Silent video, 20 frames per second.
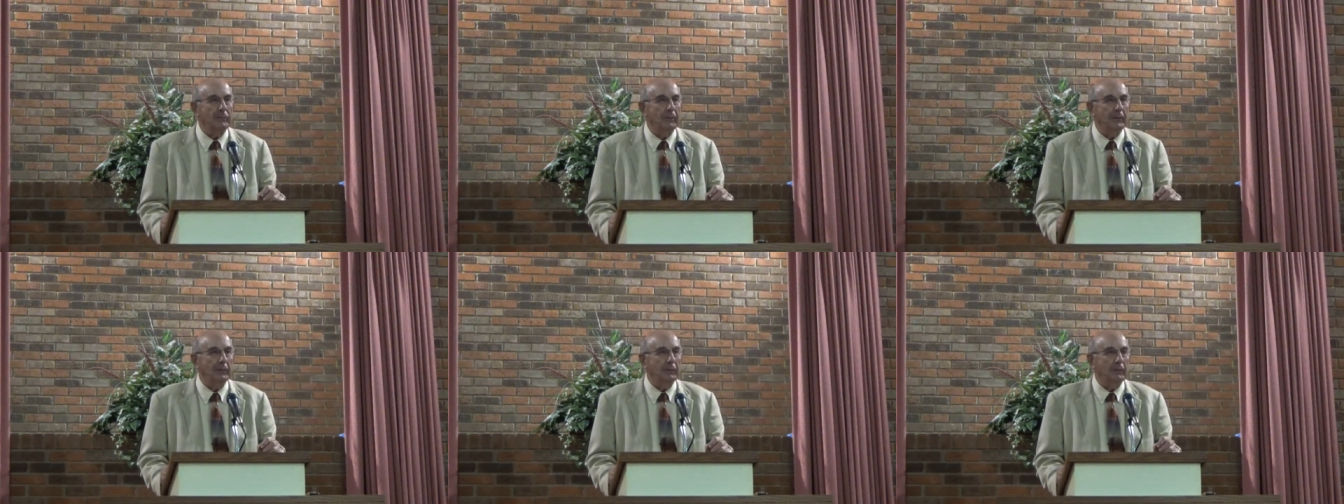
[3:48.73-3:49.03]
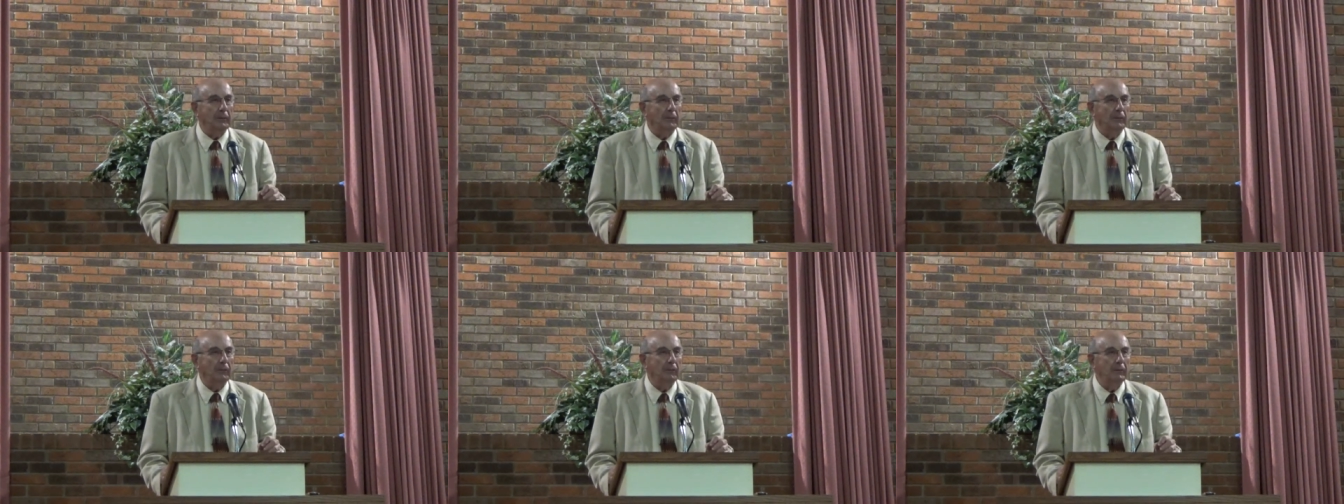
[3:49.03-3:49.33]

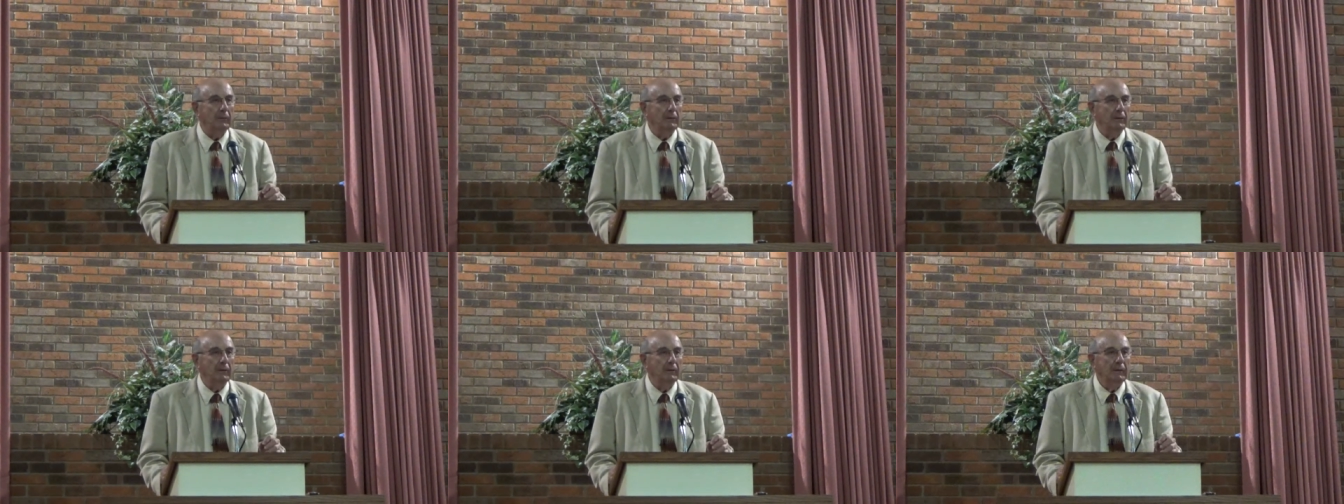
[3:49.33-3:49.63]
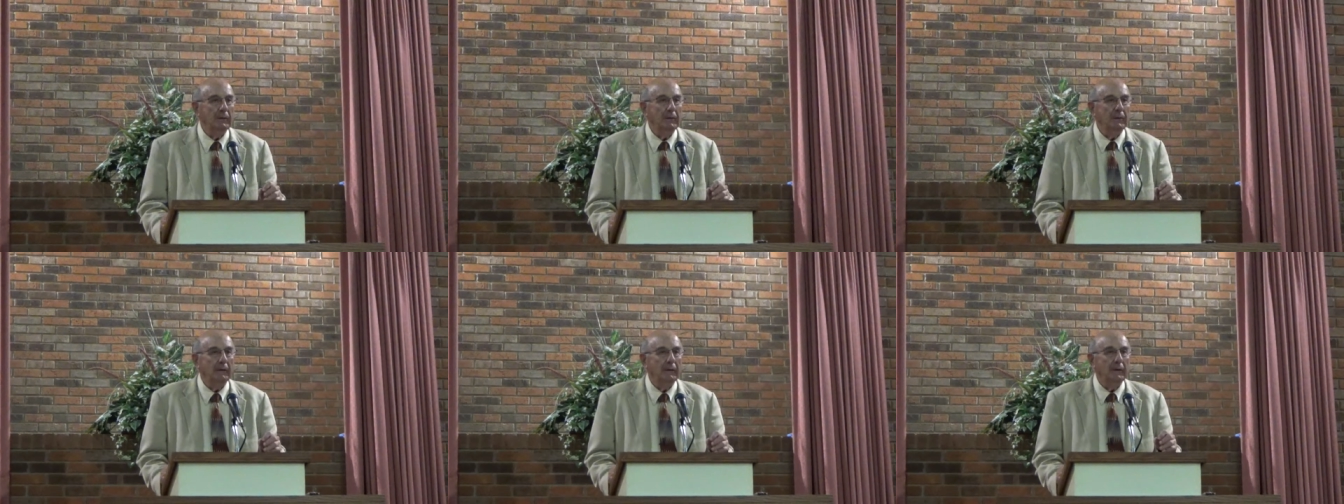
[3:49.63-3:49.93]
people,
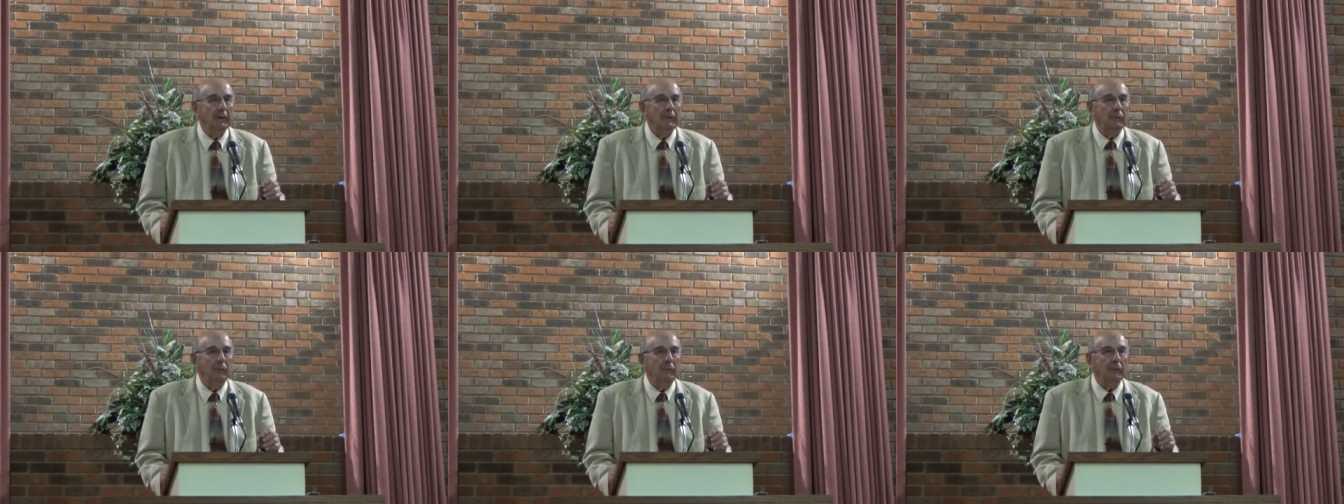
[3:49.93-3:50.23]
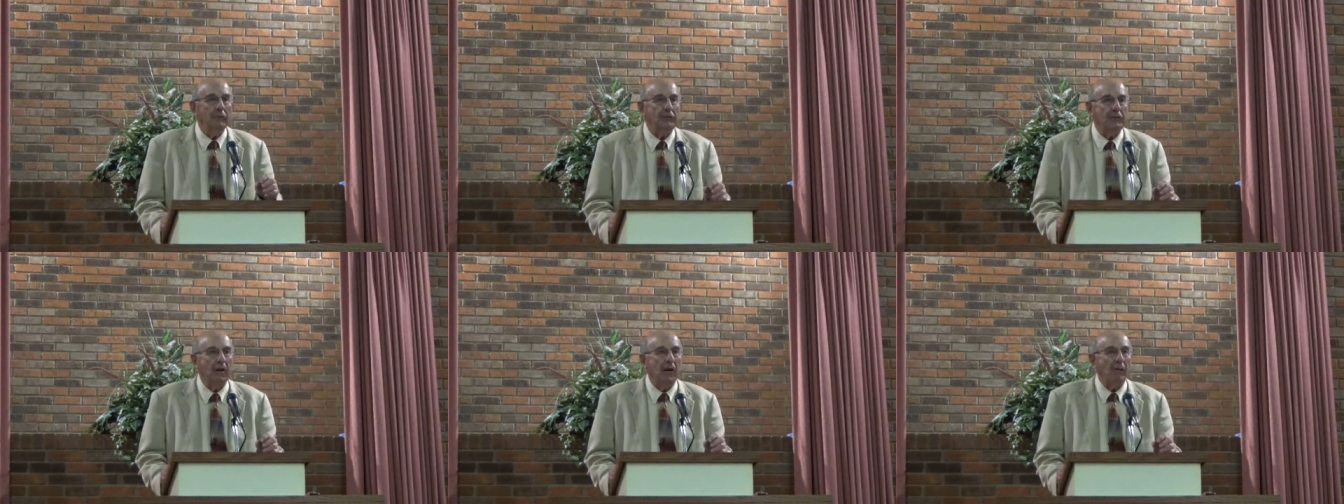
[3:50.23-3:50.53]

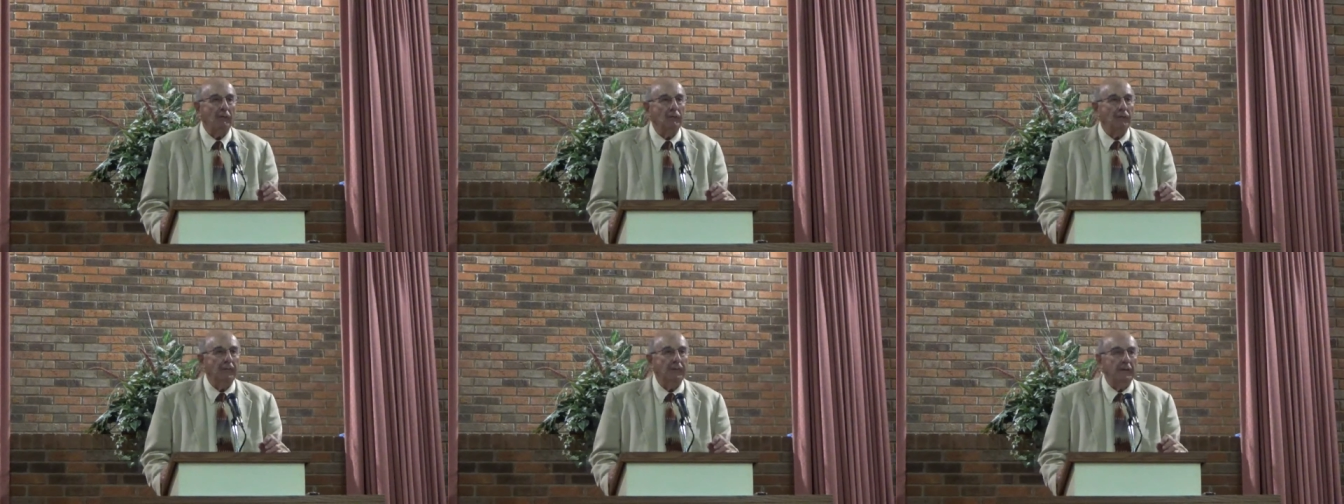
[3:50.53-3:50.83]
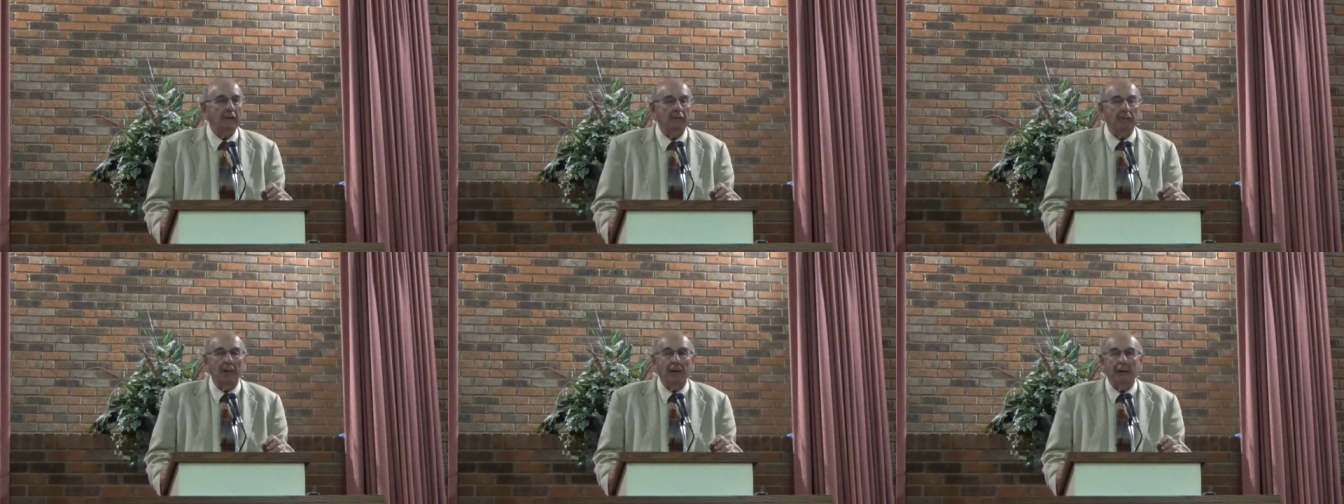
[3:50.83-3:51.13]
when you stop and
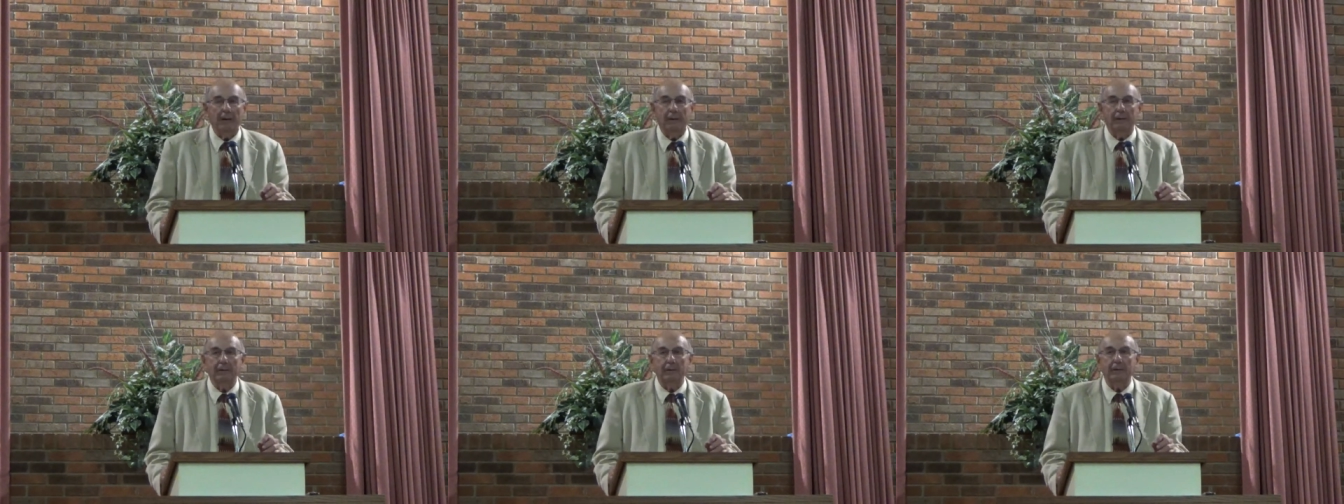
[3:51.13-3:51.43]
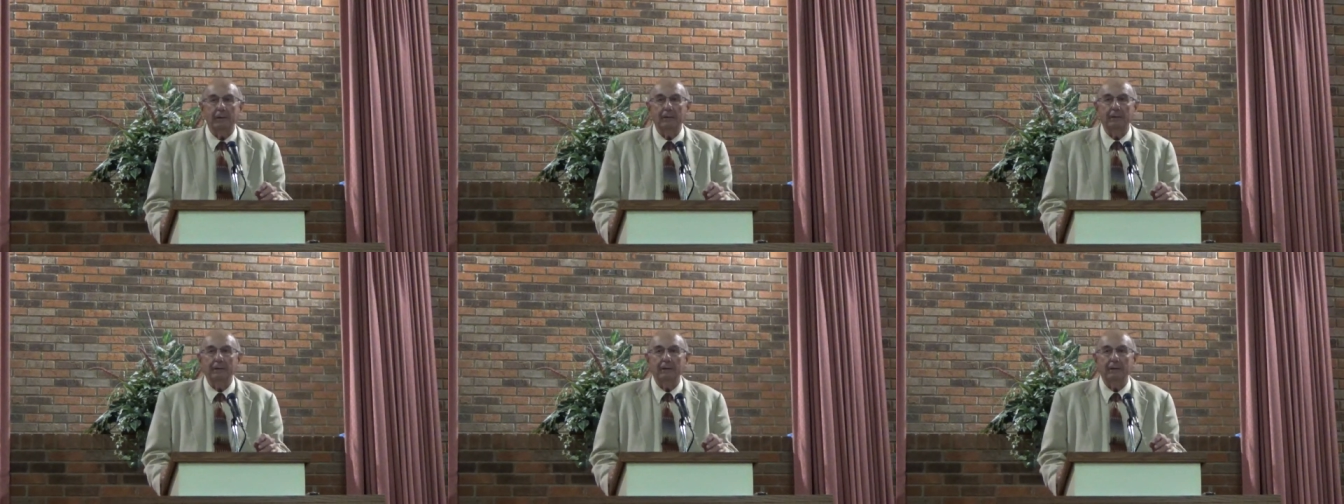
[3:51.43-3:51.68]
think about it,